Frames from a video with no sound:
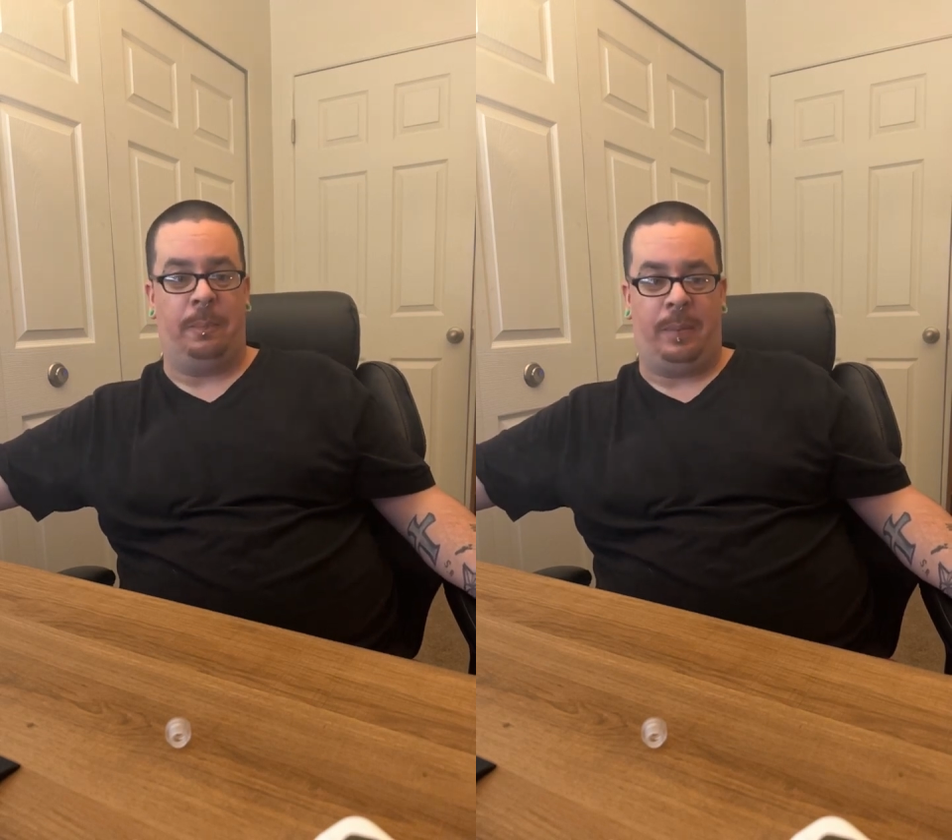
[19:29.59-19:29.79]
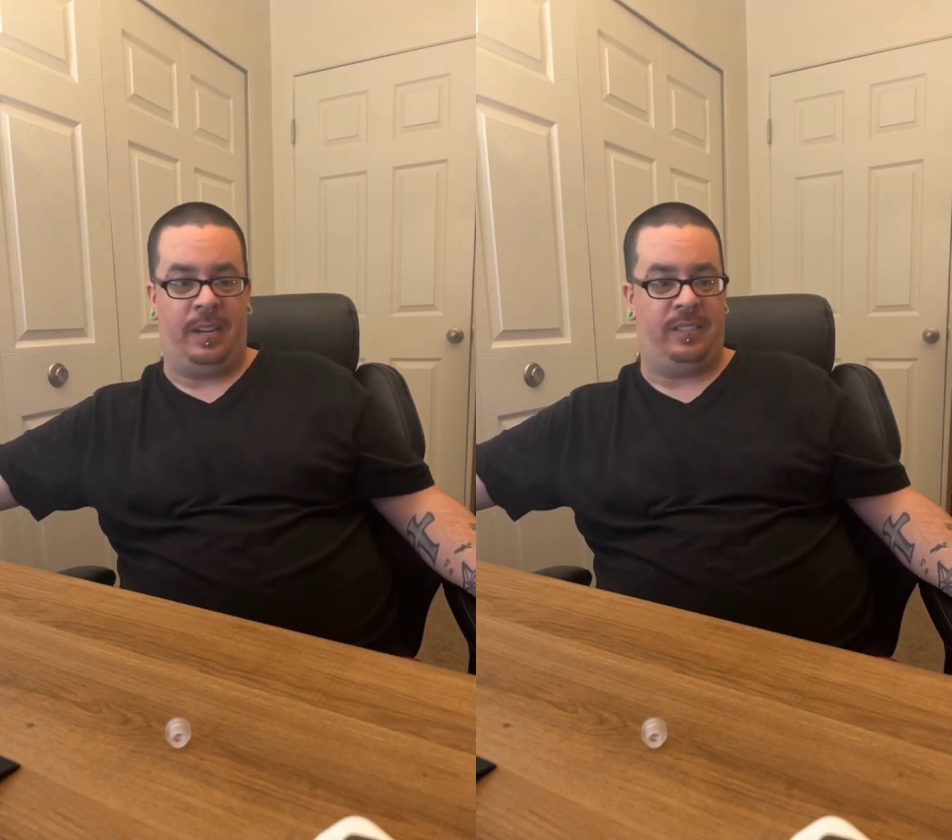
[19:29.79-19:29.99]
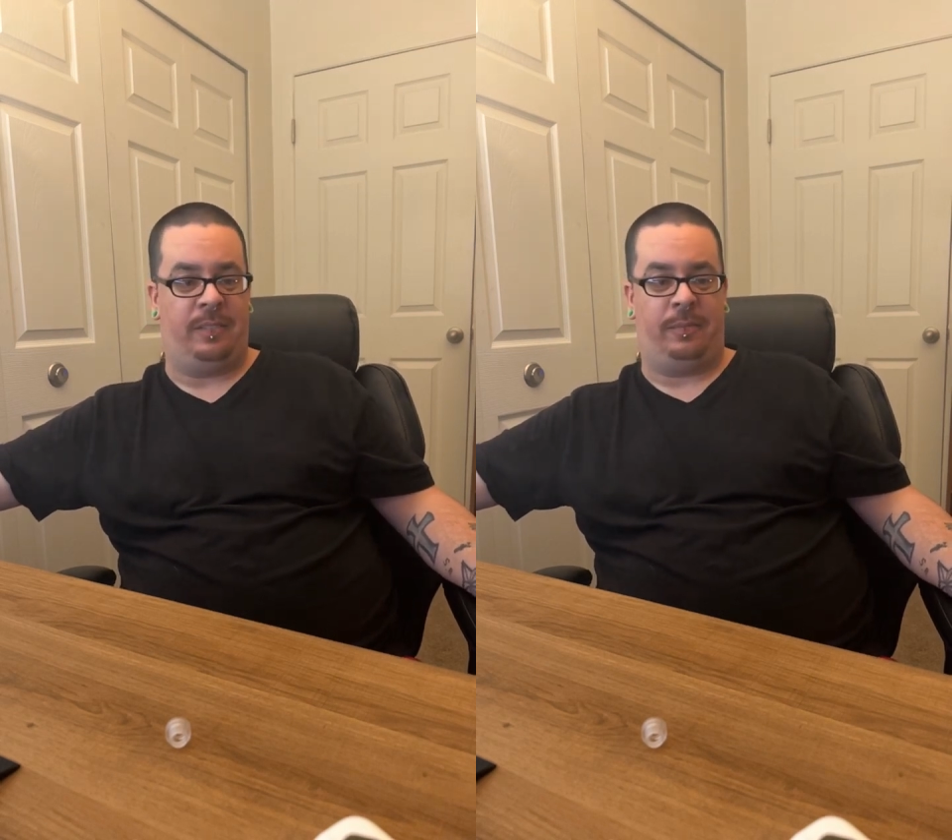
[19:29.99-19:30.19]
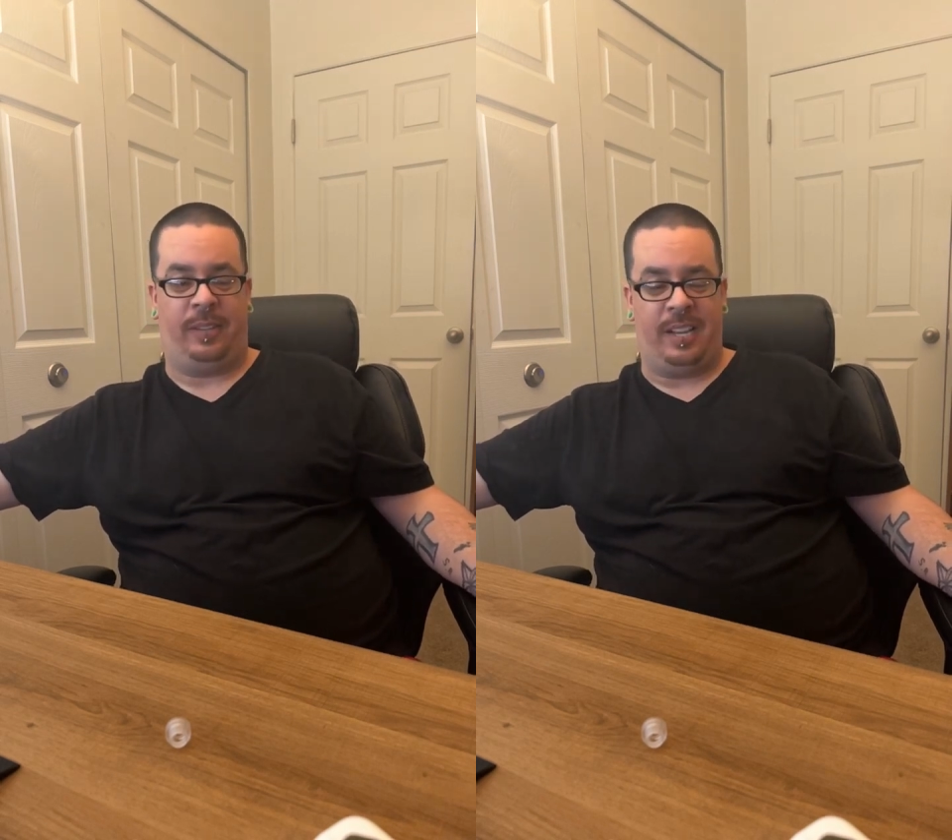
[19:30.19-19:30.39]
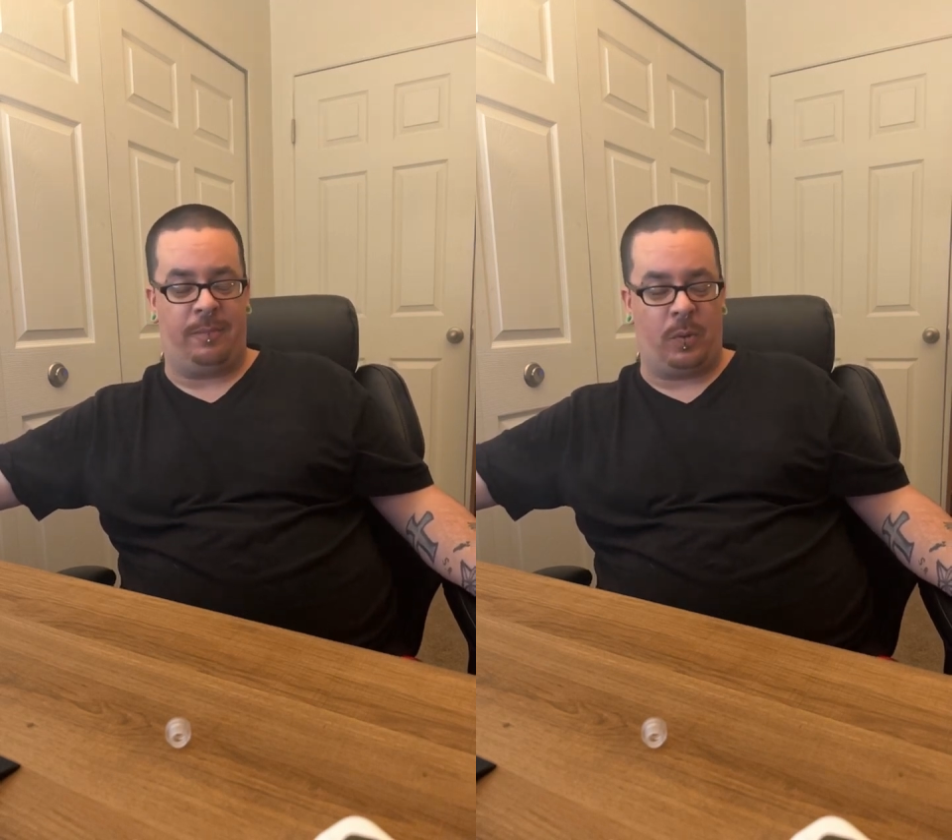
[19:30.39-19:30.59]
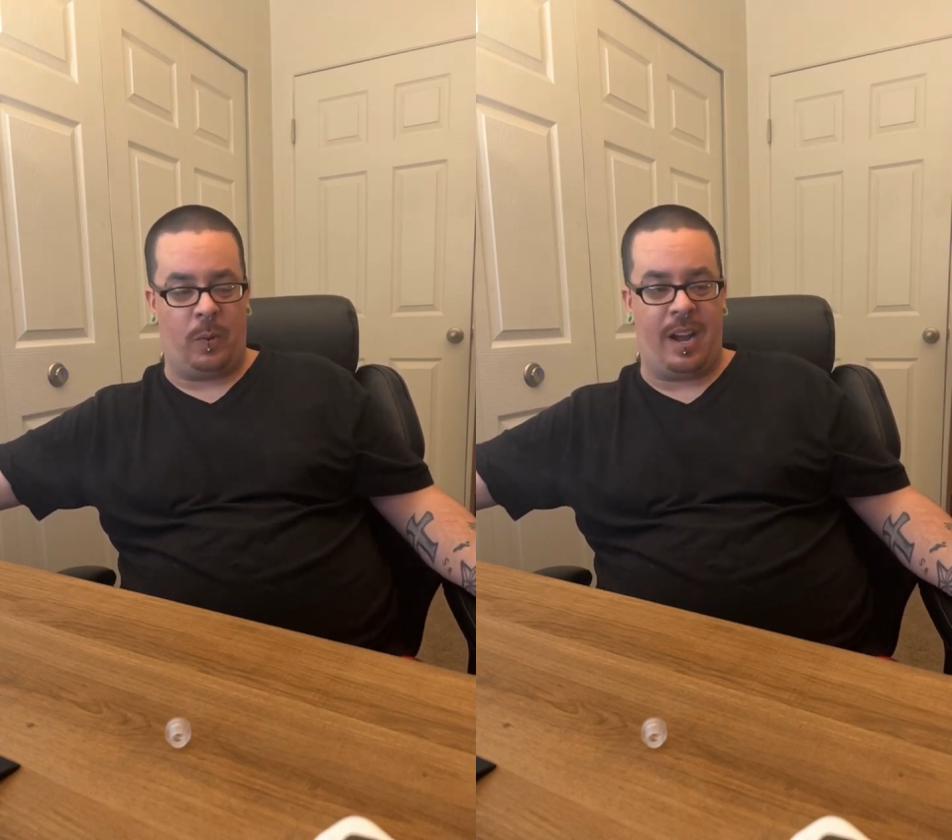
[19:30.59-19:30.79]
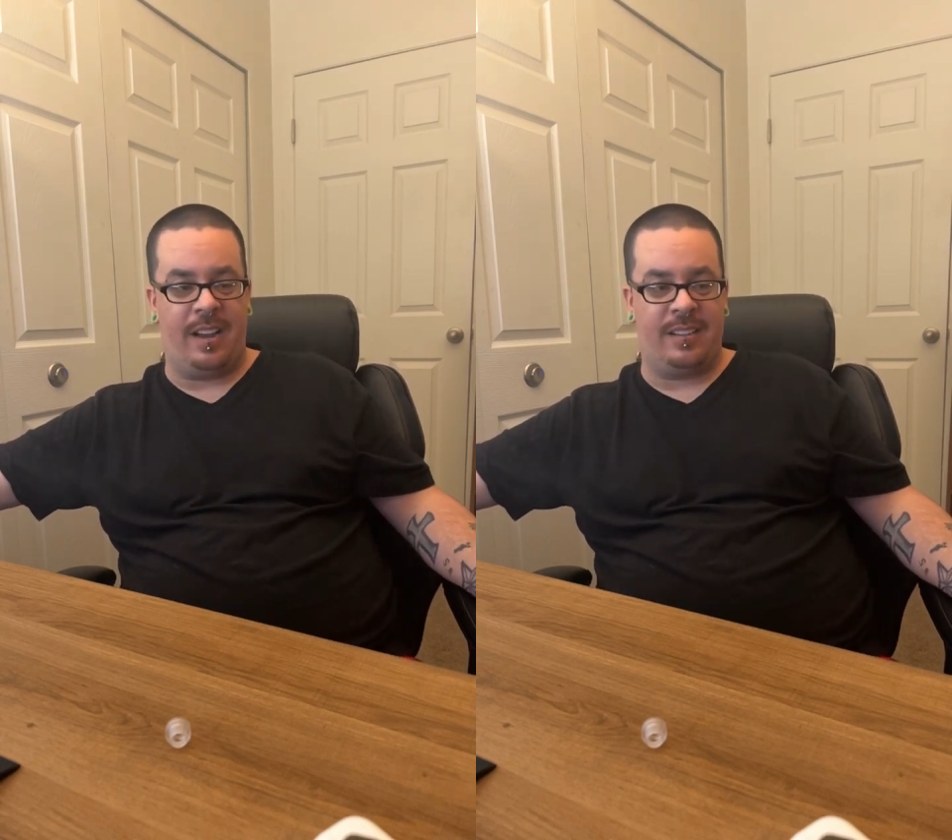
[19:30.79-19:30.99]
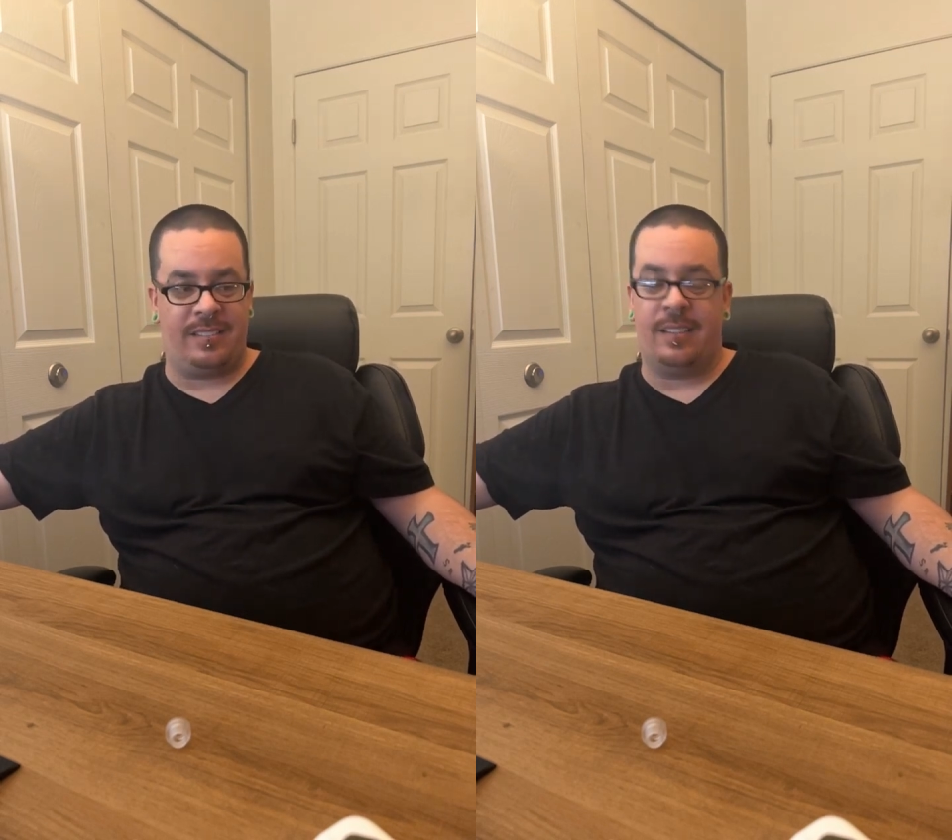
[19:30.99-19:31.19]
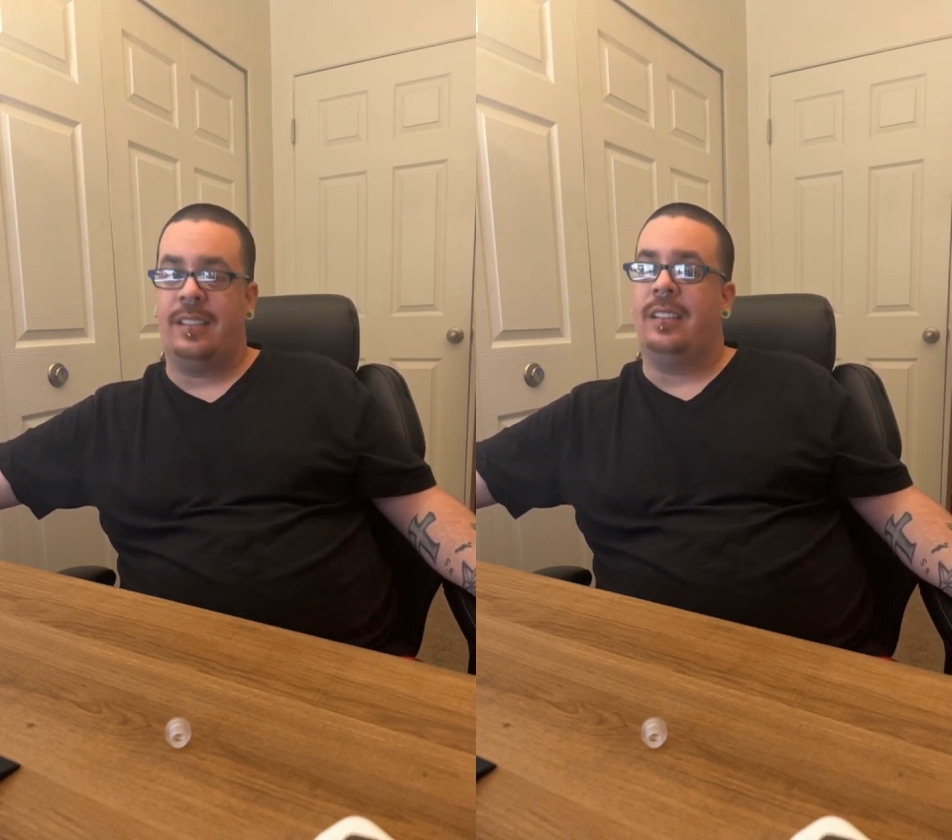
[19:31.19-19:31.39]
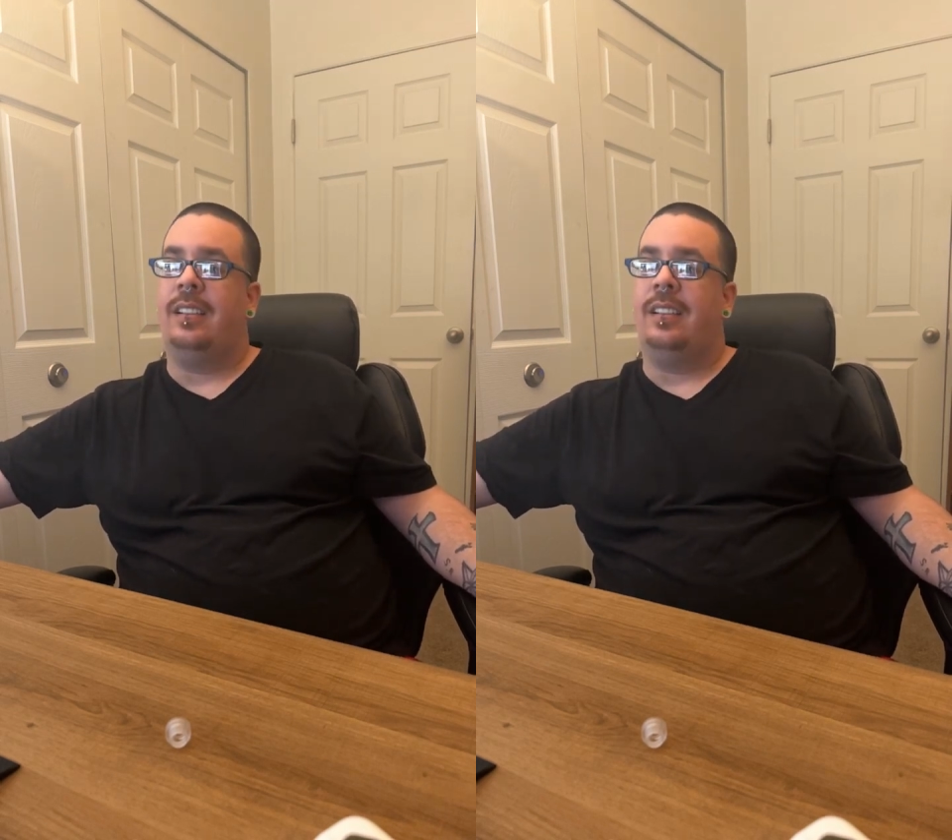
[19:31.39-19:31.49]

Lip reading: compared to flavor-wise.